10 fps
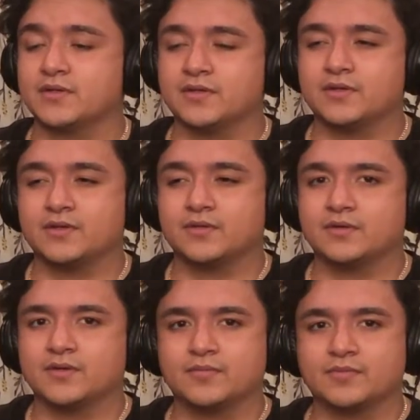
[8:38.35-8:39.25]
I think
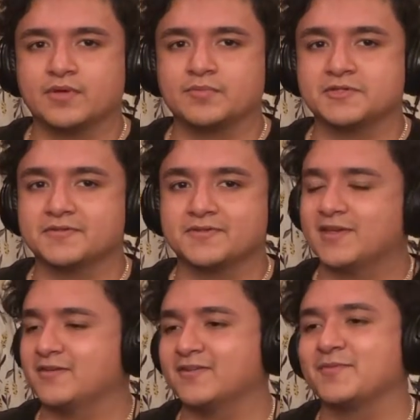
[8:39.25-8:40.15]
Emmys.
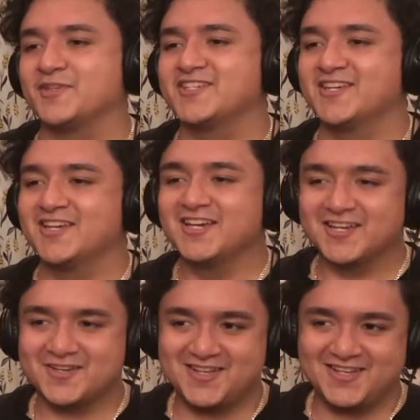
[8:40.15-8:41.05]
Yeah, Emmys.
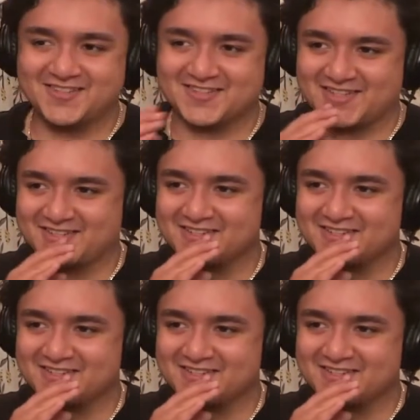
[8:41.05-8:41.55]
It's like